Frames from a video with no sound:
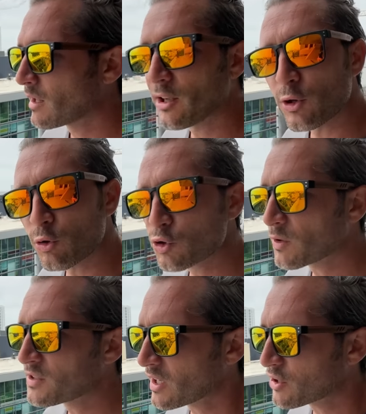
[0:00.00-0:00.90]
huge
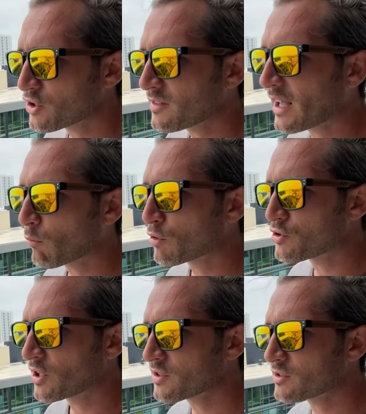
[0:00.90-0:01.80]
recession that we're
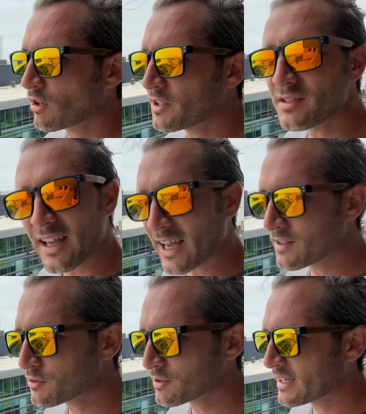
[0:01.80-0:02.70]
just starting to
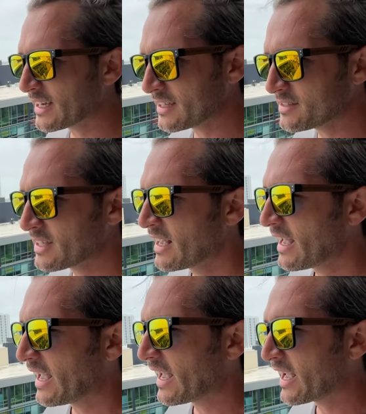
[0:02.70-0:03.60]
enter, guys.
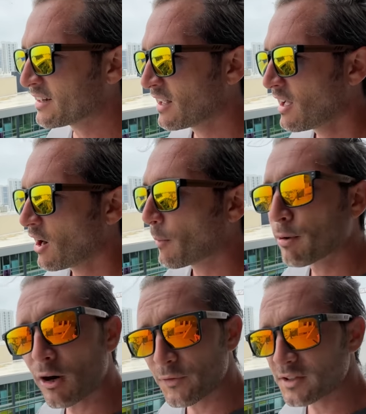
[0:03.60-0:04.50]
And a
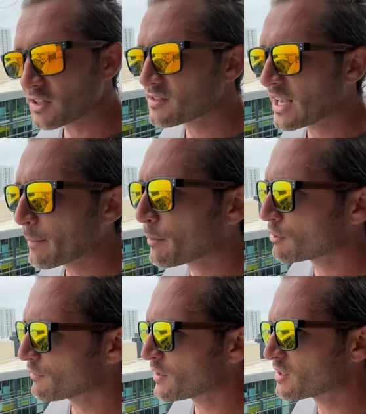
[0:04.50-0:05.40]
perfect example
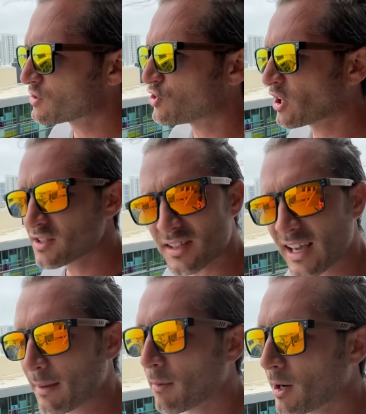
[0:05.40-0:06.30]
of this just
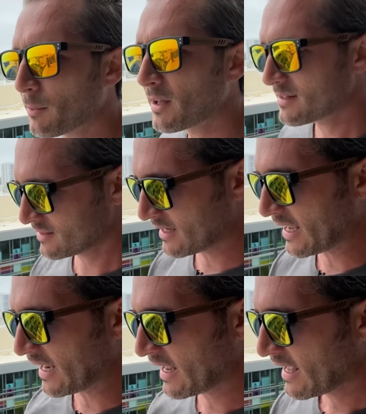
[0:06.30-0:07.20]
came up
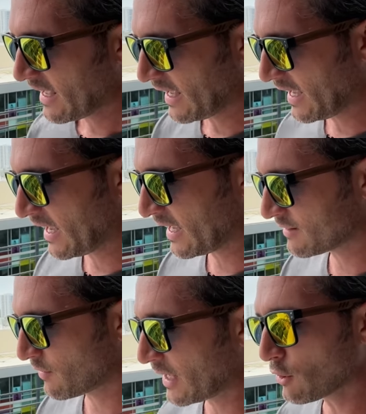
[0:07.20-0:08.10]
today. And
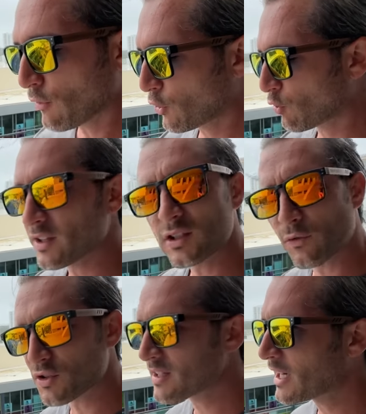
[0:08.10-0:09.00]
thank you, Chris,
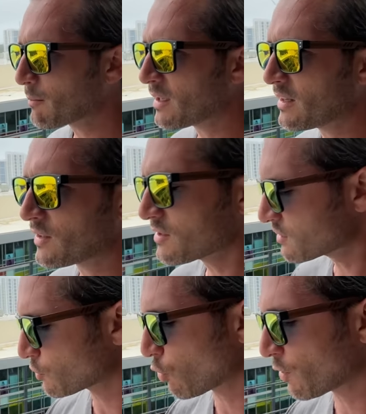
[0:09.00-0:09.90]
for sending me this
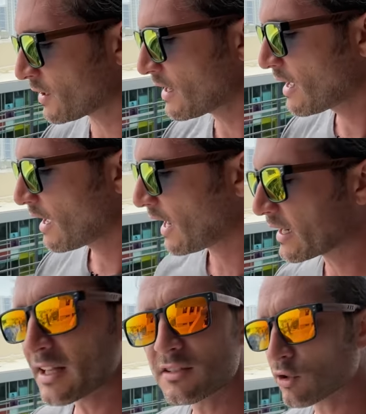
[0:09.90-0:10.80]
story on
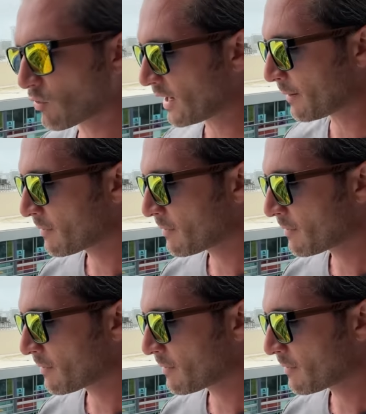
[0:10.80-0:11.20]
Instagram.